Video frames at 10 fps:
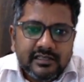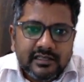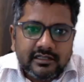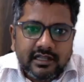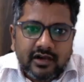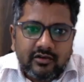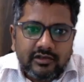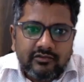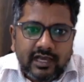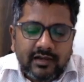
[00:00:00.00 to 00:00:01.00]
Now you
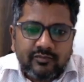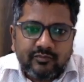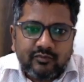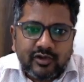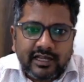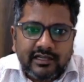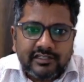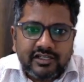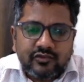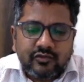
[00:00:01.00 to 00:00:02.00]
have to put
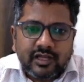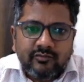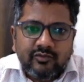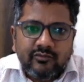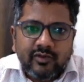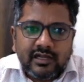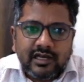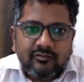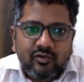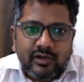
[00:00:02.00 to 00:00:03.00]
energy to remove one or
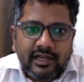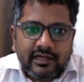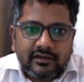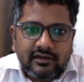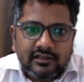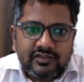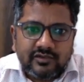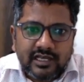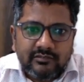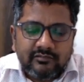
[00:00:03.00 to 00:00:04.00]
more electrons. So I
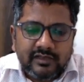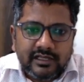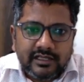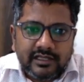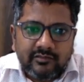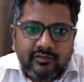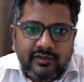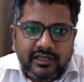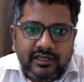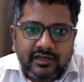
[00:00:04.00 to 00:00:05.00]
am removing
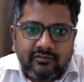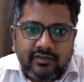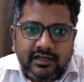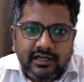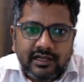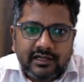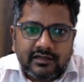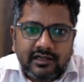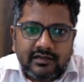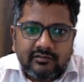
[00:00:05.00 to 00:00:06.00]
here one
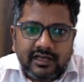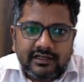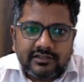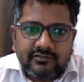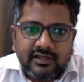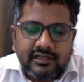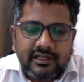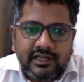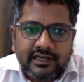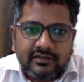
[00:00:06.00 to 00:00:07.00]
electron minus one
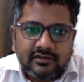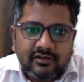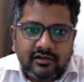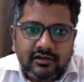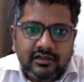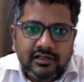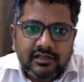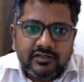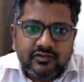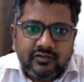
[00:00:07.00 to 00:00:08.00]
electron.
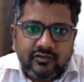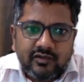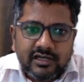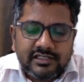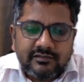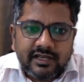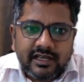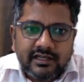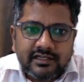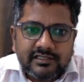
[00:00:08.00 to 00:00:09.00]
So whatever
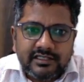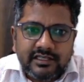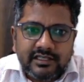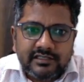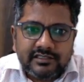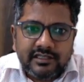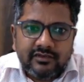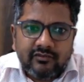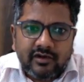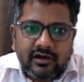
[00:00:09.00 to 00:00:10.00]
energy is
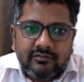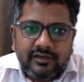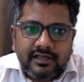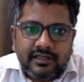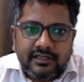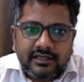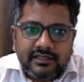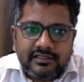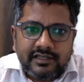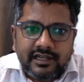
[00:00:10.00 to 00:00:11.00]
involved here, that is
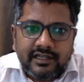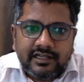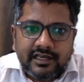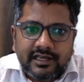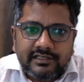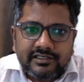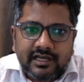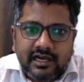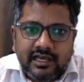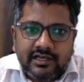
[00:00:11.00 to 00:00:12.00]
delta H
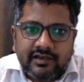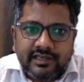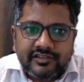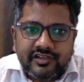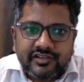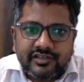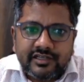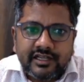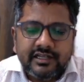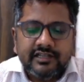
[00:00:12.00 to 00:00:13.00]
ionization
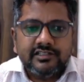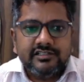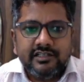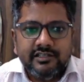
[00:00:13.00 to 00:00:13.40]
energy.